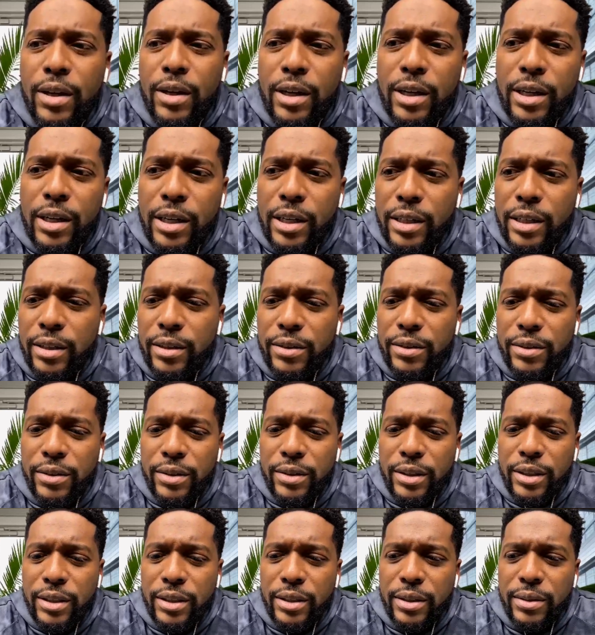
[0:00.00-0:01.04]
uh,
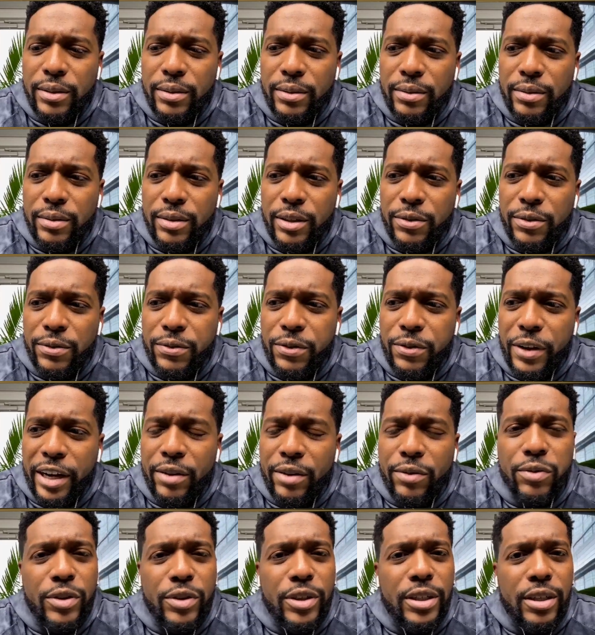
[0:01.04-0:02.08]
the the the
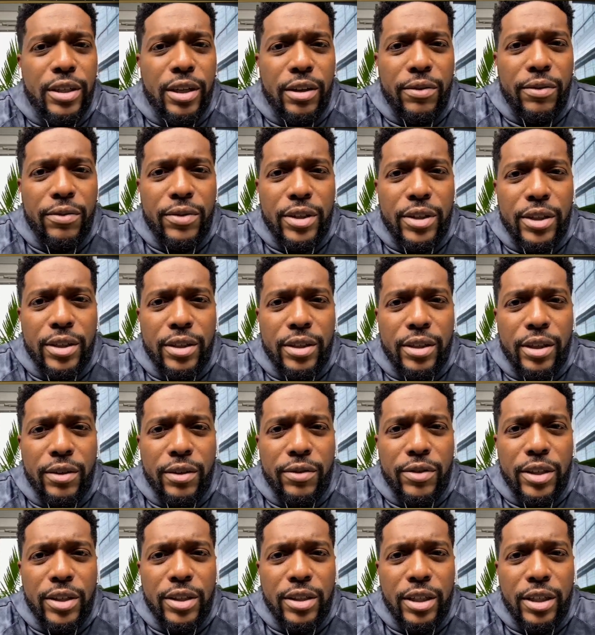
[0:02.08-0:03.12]
favorite of the
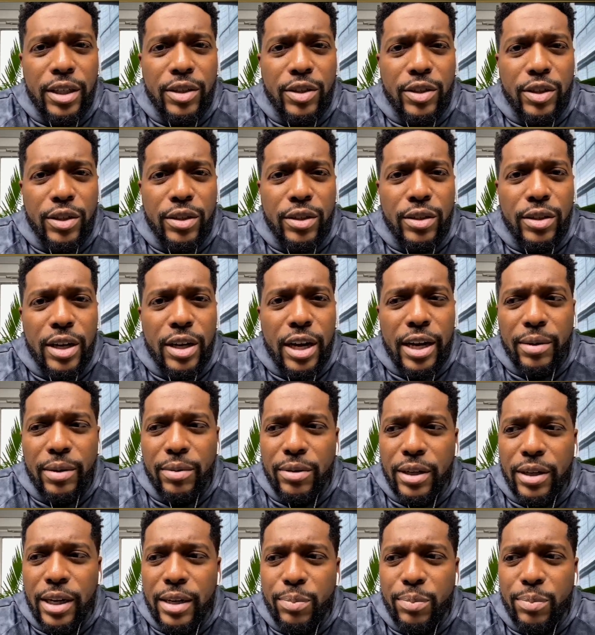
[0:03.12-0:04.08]
of the teacher, not yeah.